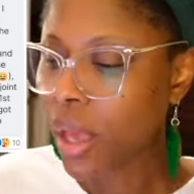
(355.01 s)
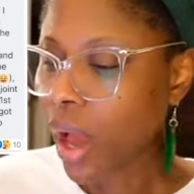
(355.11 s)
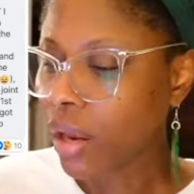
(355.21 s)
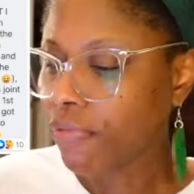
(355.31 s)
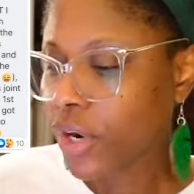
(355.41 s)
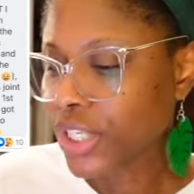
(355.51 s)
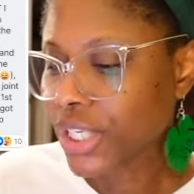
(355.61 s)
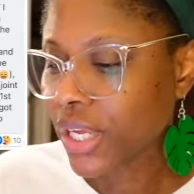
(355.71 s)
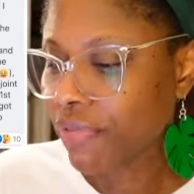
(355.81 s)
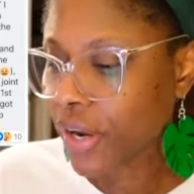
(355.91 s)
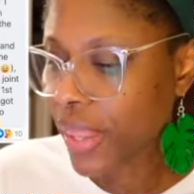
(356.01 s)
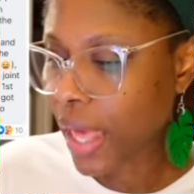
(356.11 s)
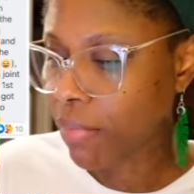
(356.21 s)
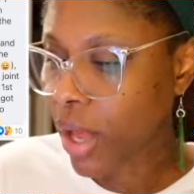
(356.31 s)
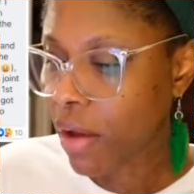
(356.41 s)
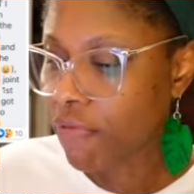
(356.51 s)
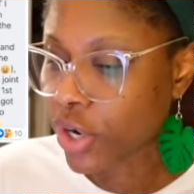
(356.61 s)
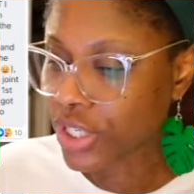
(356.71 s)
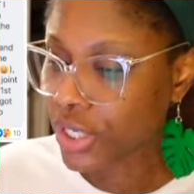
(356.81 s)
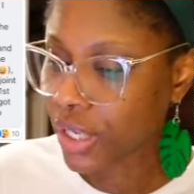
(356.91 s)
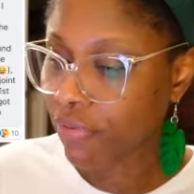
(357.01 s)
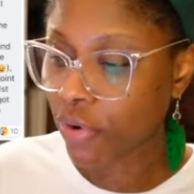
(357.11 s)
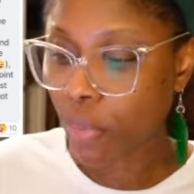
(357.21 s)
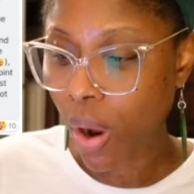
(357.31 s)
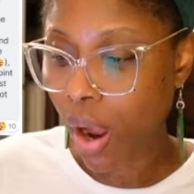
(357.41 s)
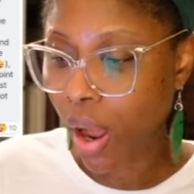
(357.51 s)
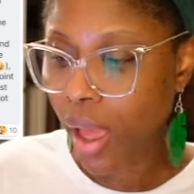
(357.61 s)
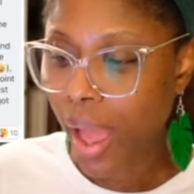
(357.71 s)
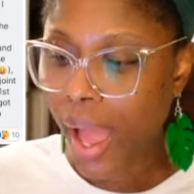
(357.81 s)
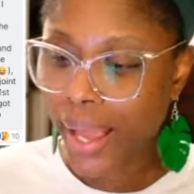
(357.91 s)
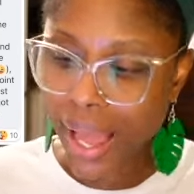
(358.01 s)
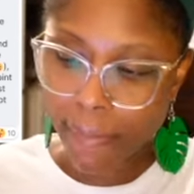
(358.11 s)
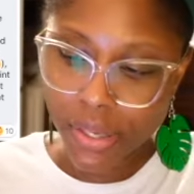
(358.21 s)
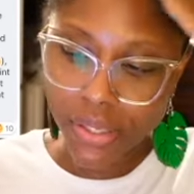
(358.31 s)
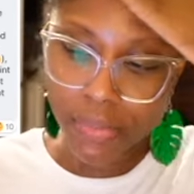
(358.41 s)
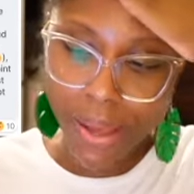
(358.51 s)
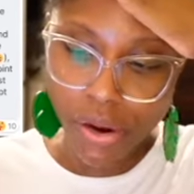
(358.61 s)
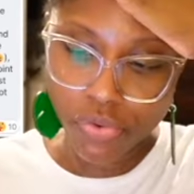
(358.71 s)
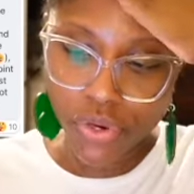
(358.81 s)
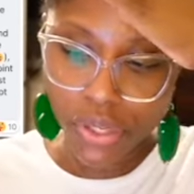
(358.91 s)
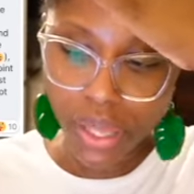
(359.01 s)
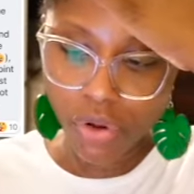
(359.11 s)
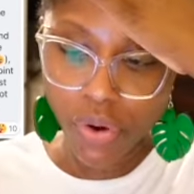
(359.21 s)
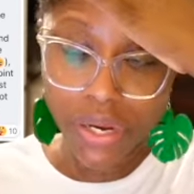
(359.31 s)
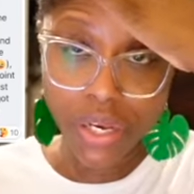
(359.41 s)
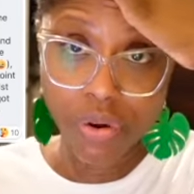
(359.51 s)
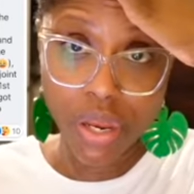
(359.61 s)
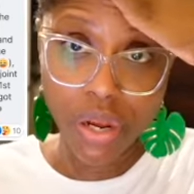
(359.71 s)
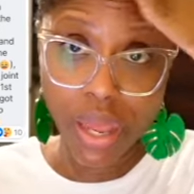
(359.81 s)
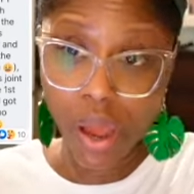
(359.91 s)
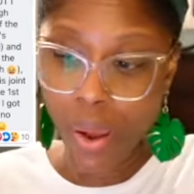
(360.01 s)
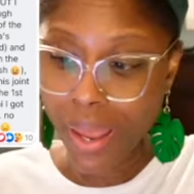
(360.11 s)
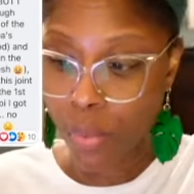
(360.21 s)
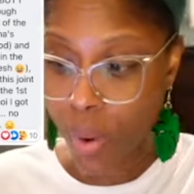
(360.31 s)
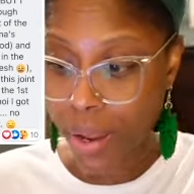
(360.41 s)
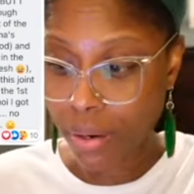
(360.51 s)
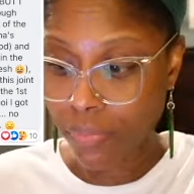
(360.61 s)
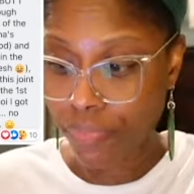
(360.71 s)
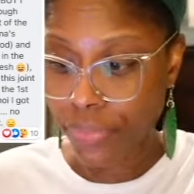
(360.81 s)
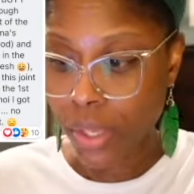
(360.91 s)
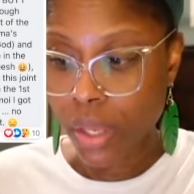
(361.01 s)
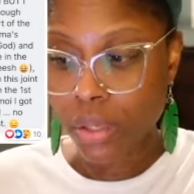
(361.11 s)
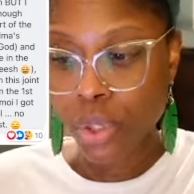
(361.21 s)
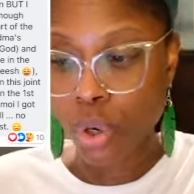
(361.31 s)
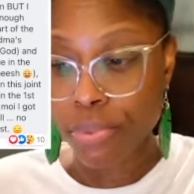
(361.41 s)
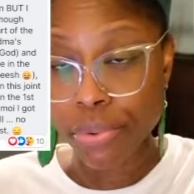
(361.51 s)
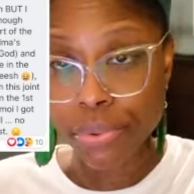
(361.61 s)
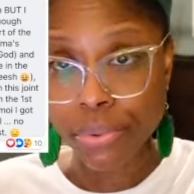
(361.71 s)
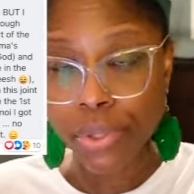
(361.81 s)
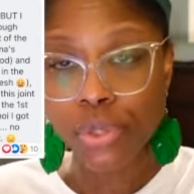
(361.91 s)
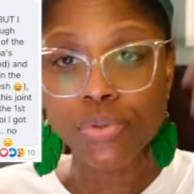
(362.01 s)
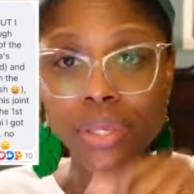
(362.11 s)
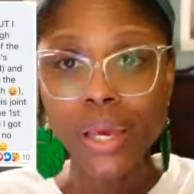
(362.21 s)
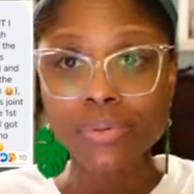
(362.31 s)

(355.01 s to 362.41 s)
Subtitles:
Unfortunately for them, fortunately for moi, I got me some boundaries and criteria now, and well, no boo, you stay